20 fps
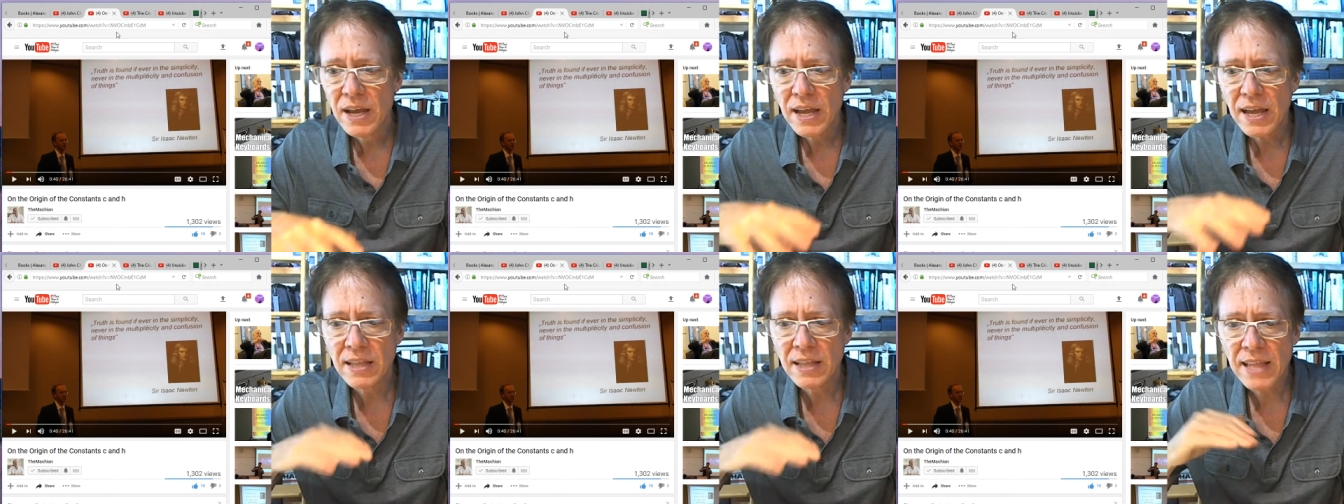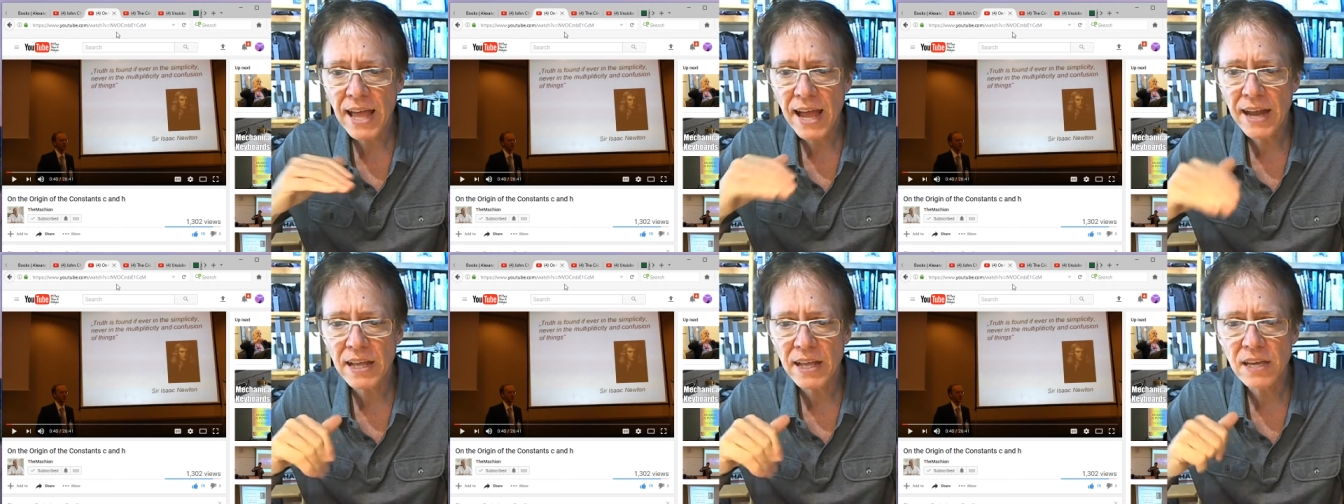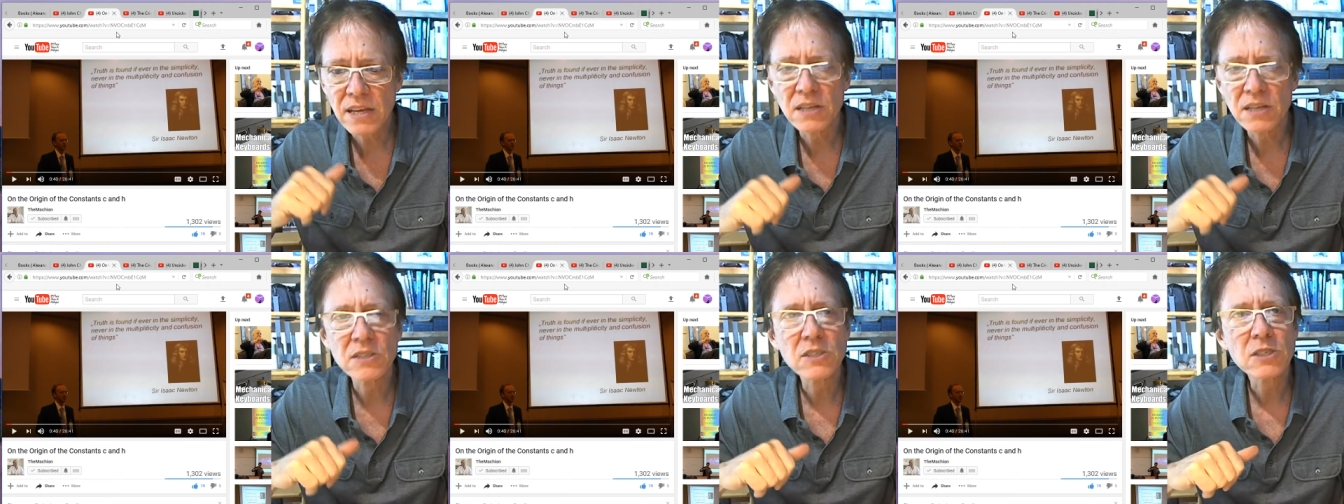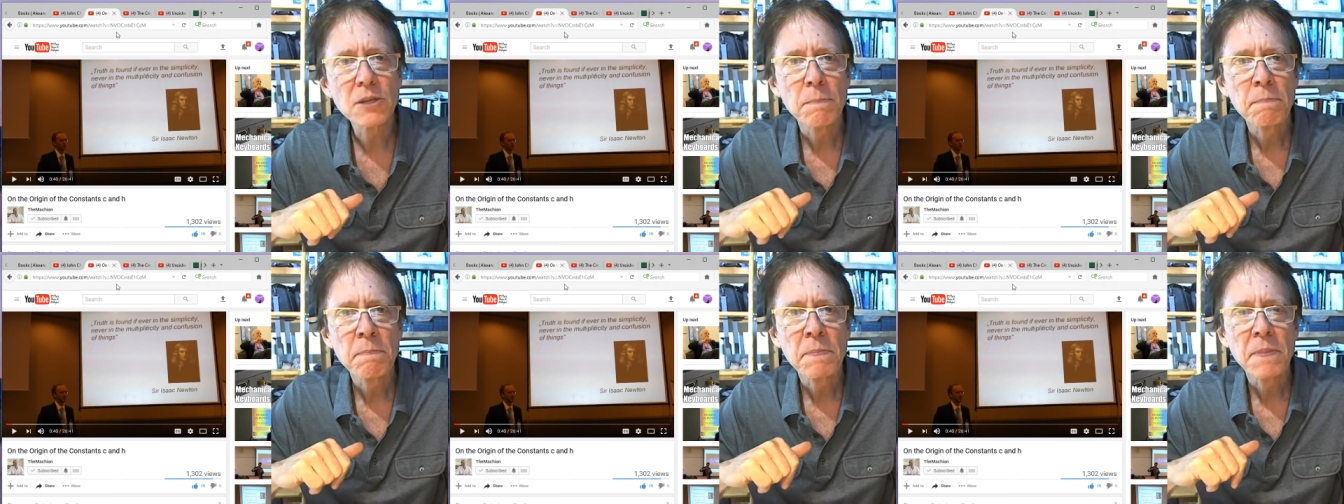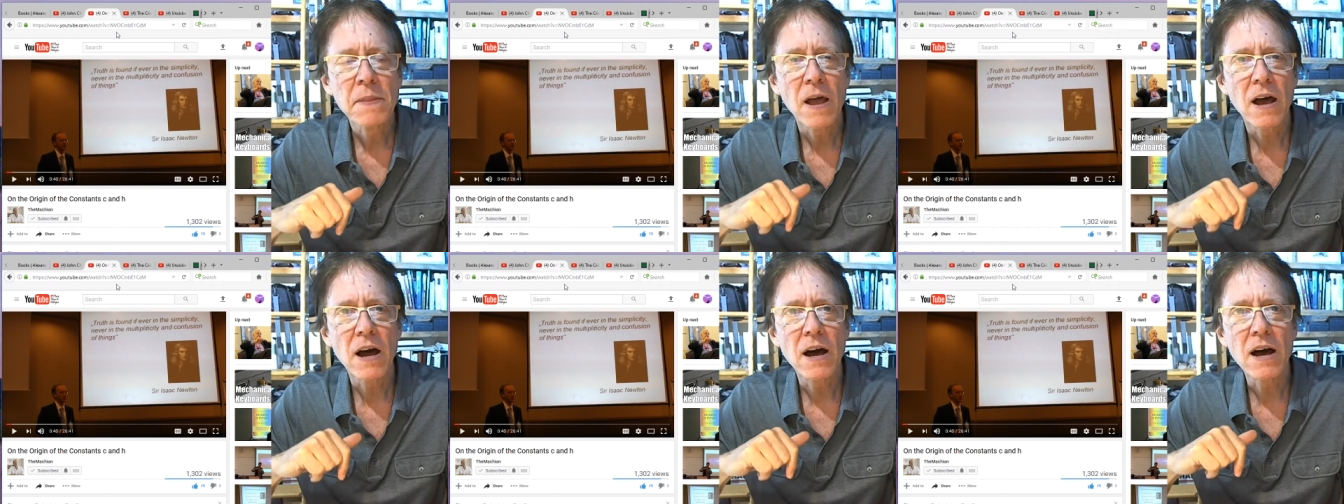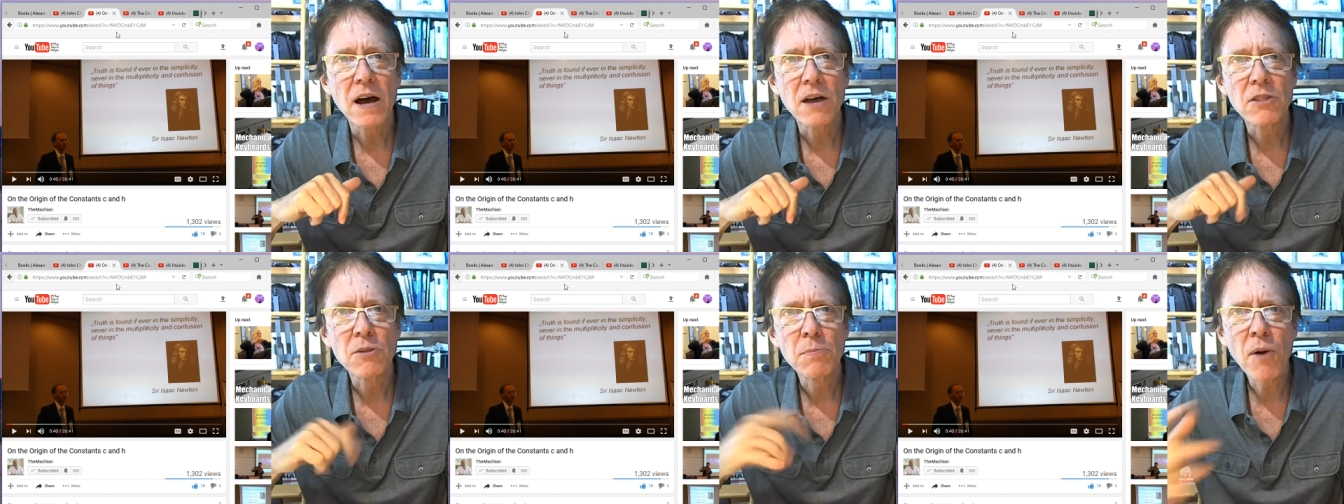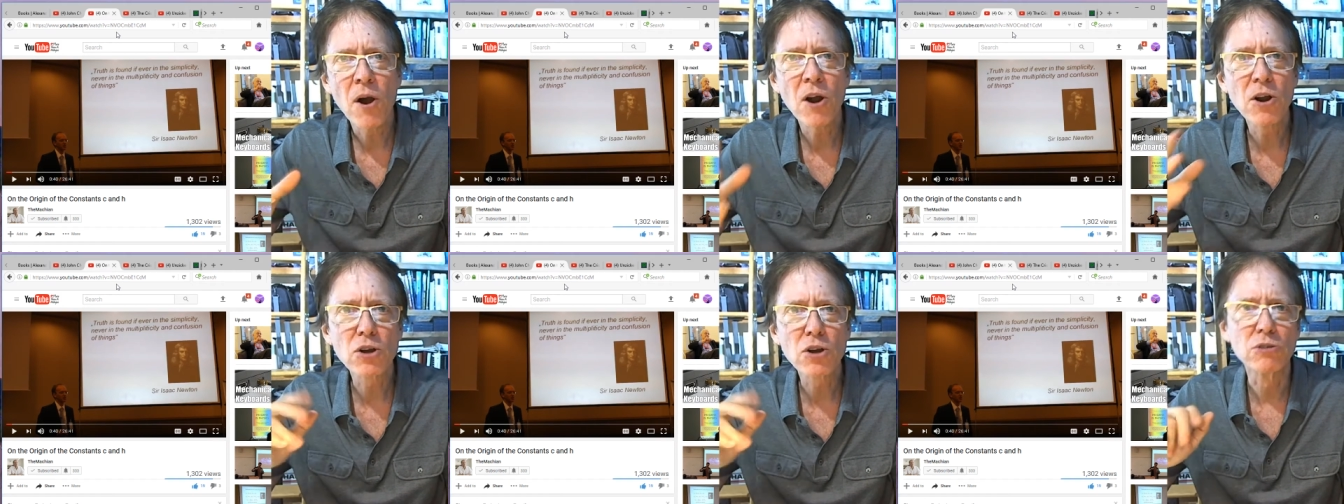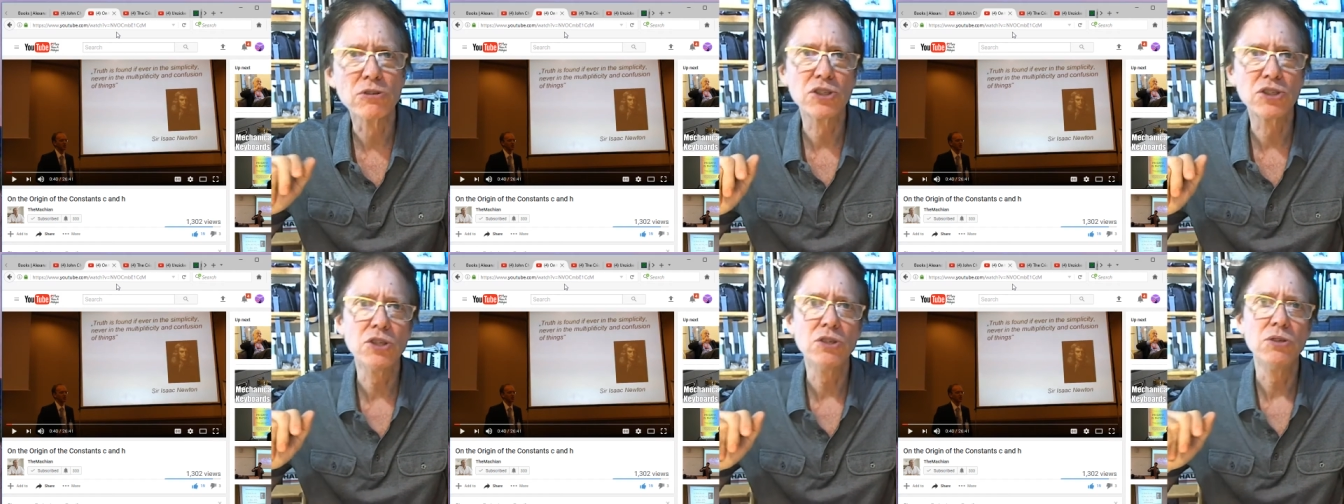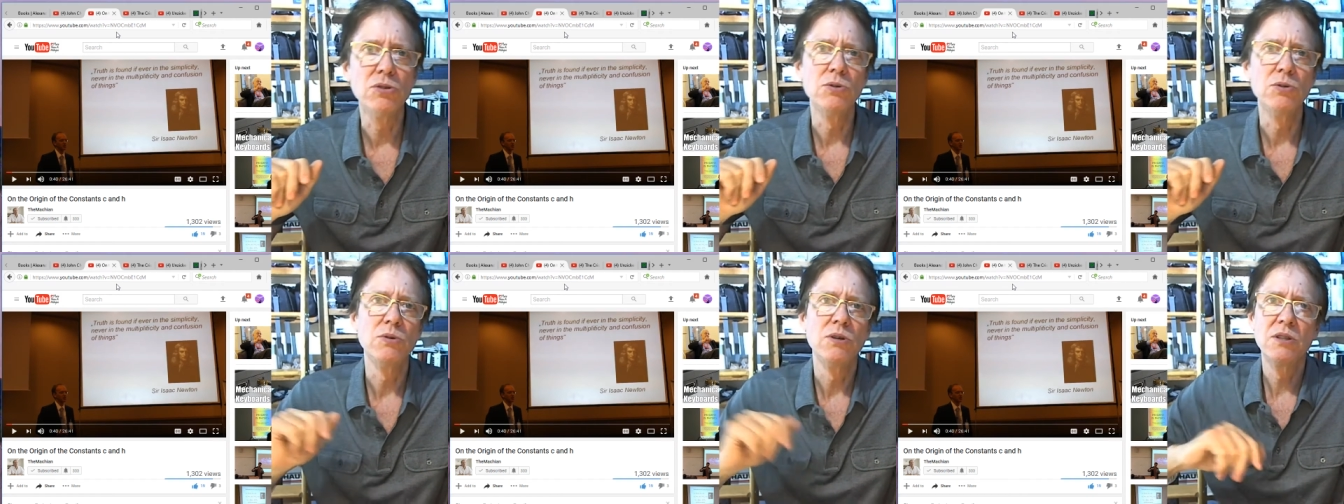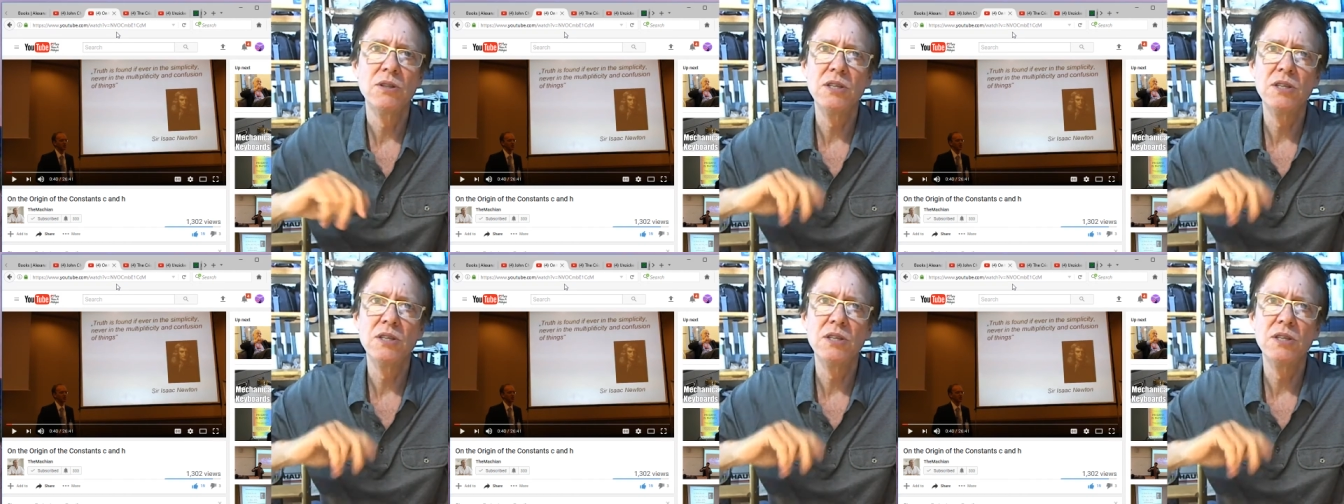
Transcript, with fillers: and that is uh, the particle zoo,